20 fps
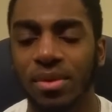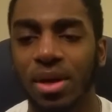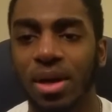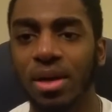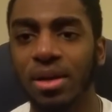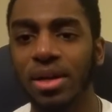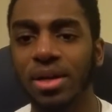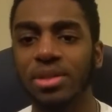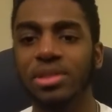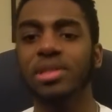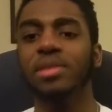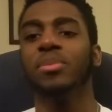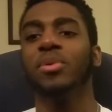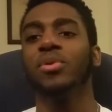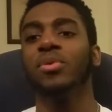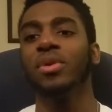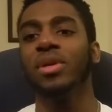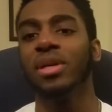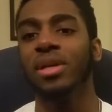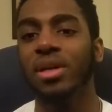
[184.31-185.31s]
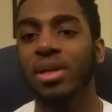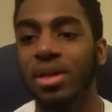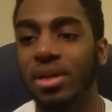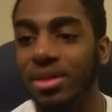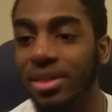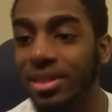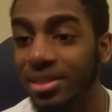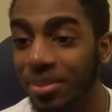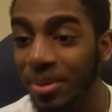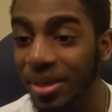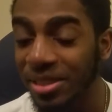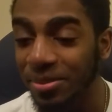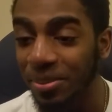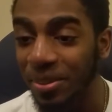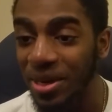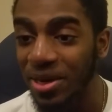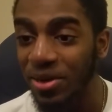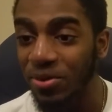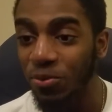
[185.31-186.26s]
Angel Di Maria. This man's been